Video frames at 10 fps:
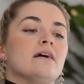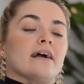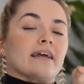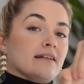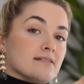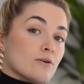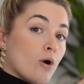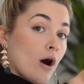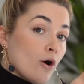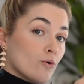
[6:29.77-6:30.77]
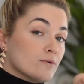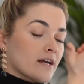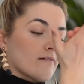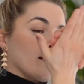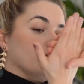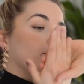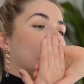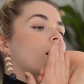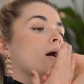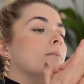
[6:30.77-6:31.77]
Again, still holding around the
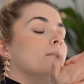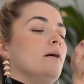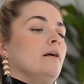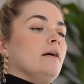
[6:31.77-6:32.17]
palm,